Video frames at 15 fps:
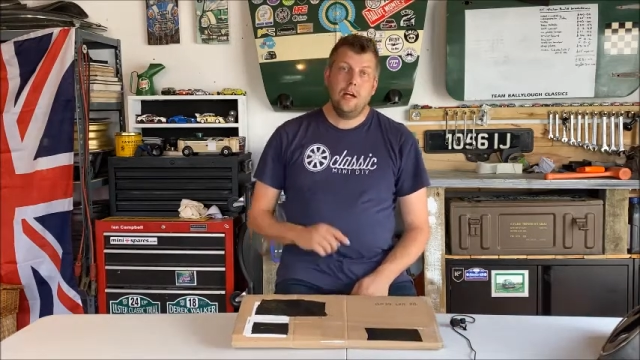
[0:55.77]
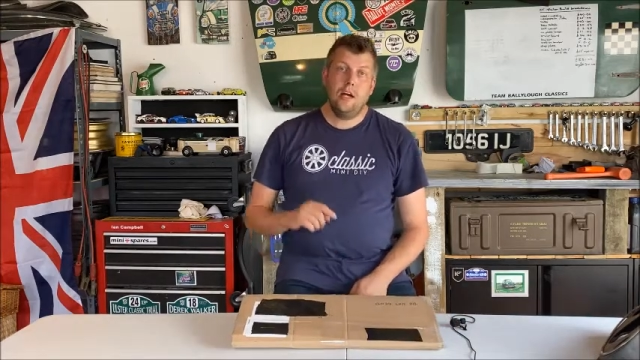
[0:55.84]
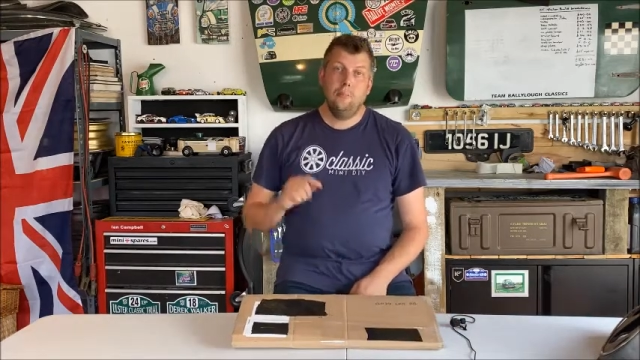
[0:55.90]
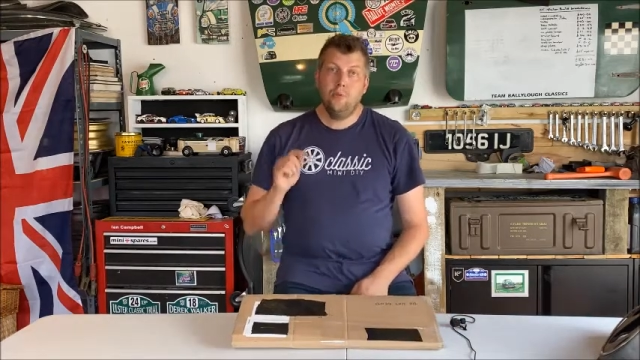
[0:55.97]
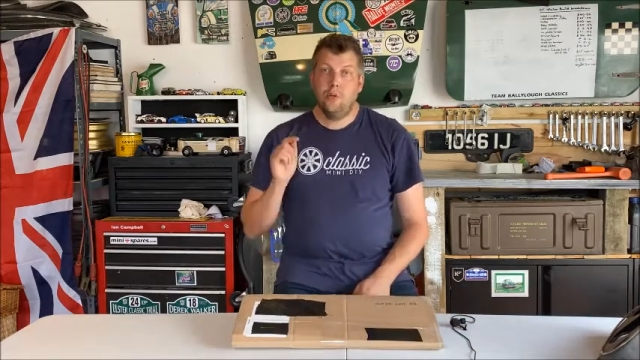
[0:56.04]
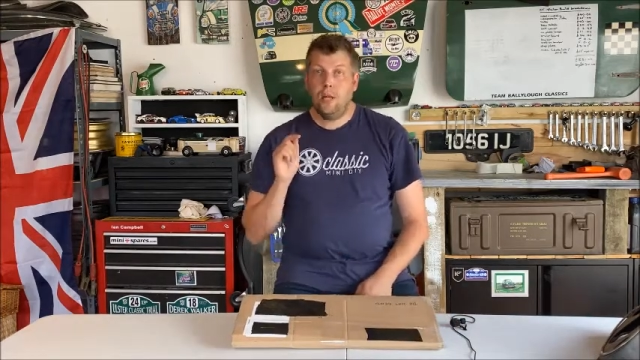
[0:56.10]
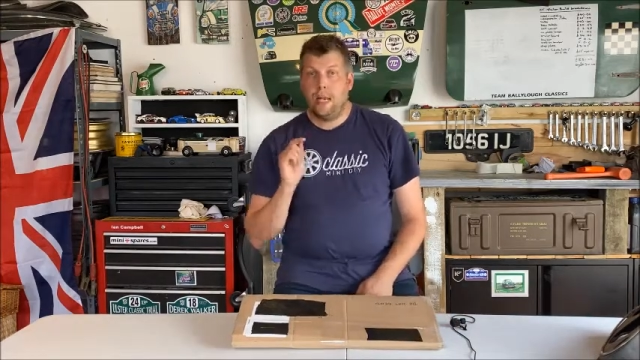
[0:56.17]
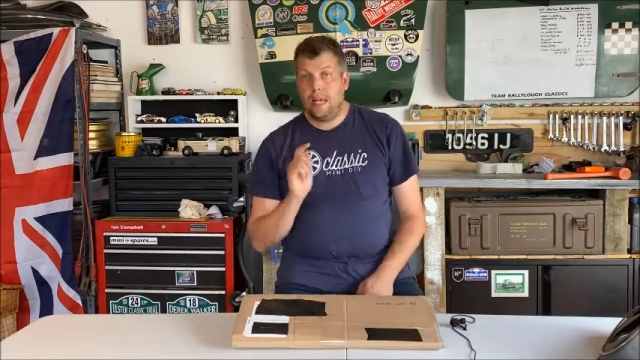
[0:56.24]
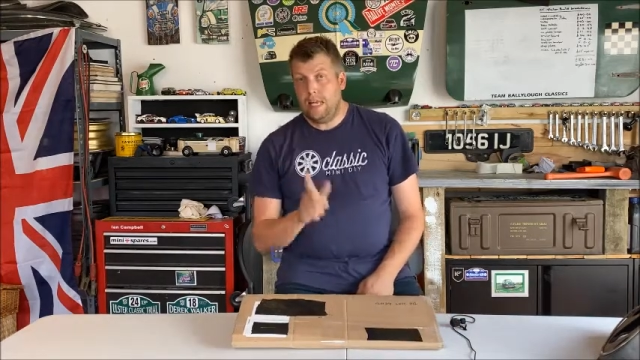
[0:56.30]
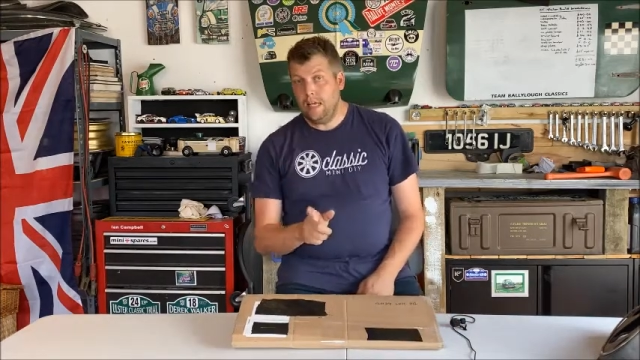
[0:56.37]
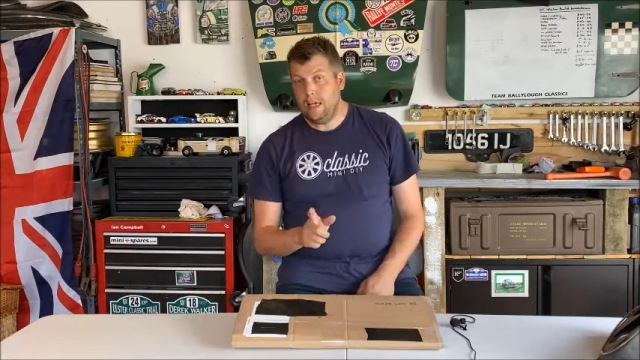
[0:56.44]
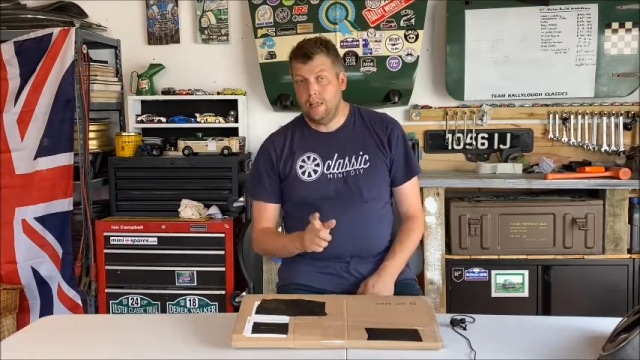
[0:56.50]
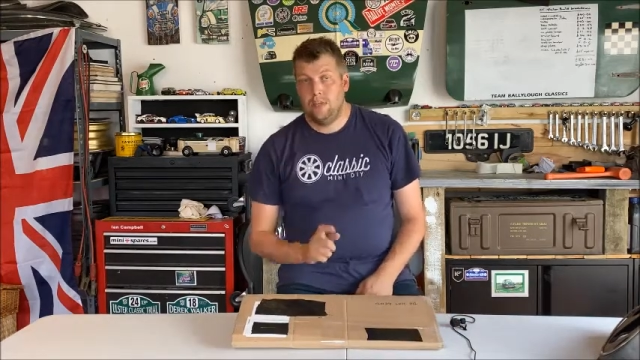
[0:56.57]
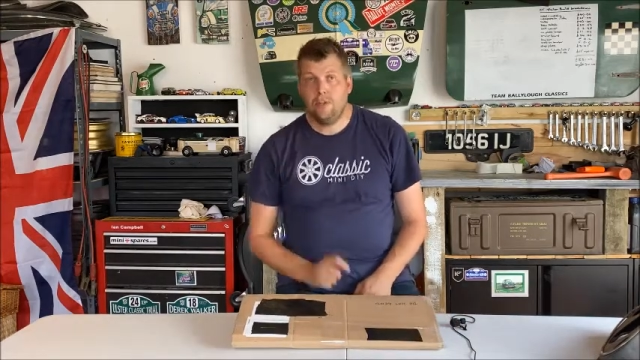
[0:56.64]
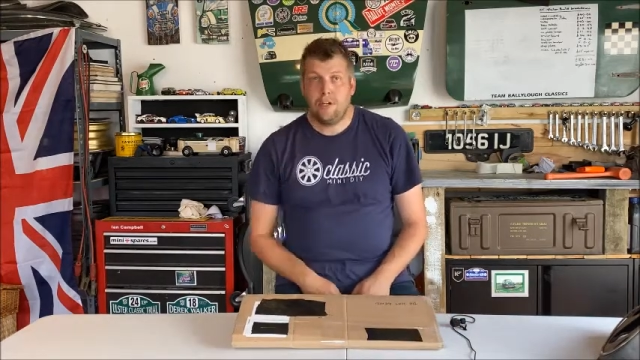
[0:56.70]
I'll put a
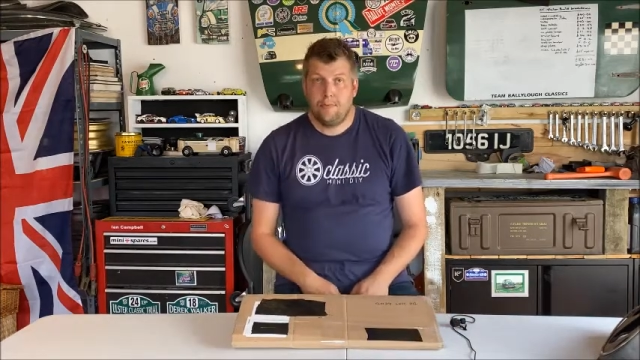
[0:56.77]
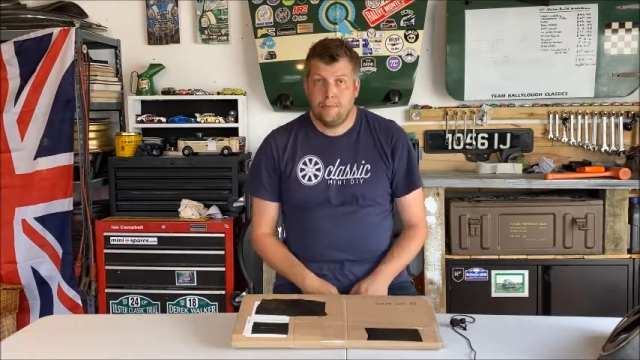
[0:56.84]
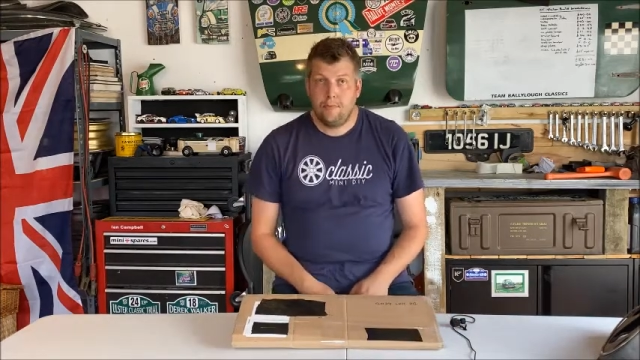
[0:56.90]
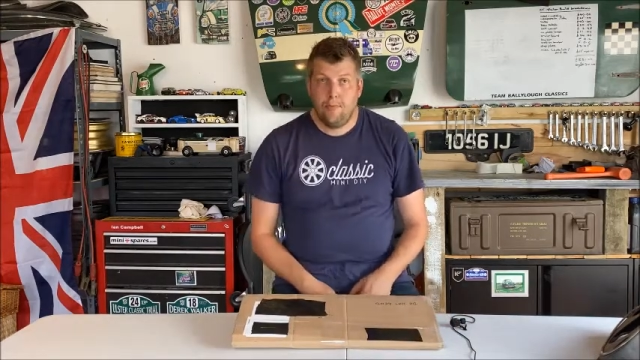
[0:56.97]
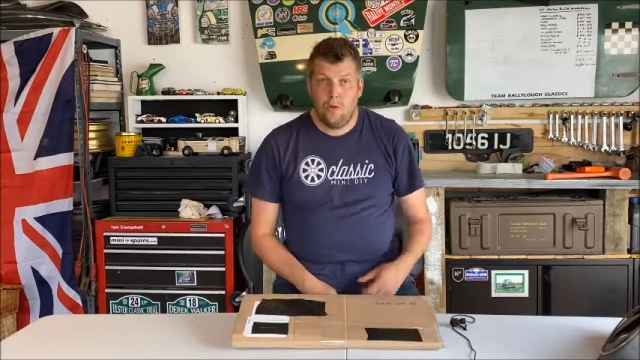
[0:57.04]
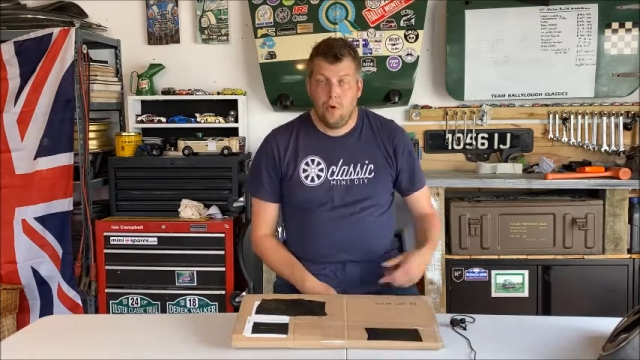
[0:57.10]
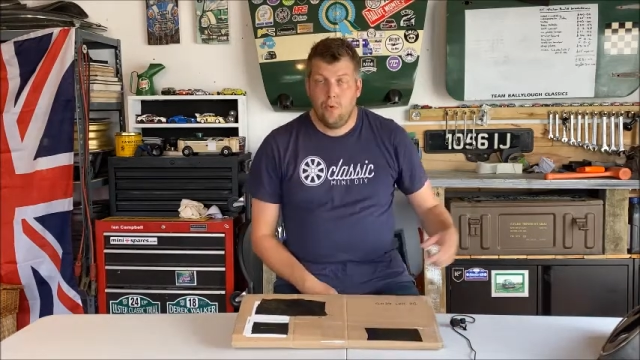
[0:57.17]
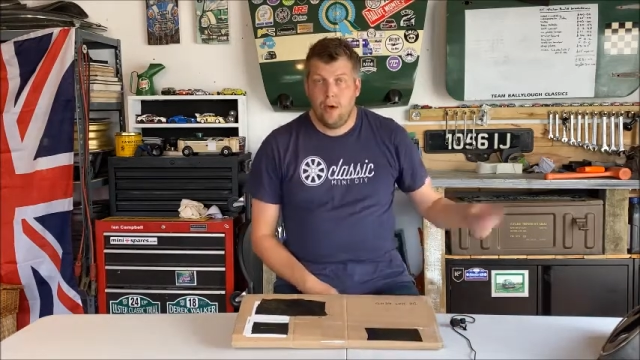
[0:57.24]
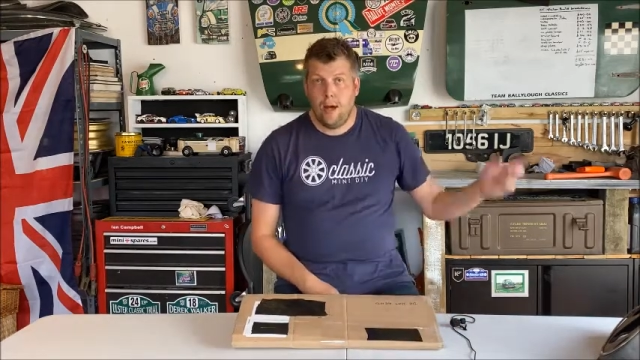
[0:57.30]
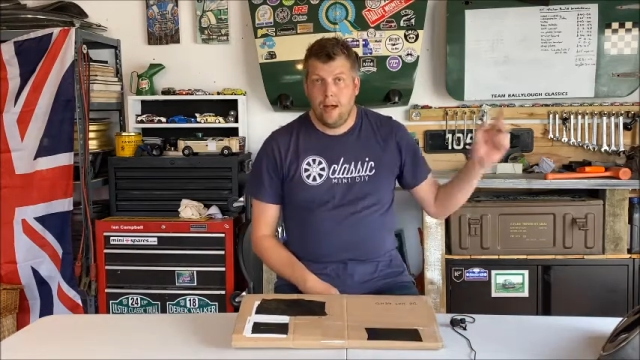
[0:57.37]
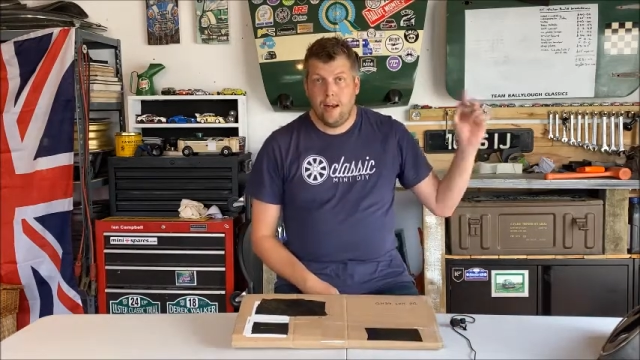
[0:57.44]
link in the description below,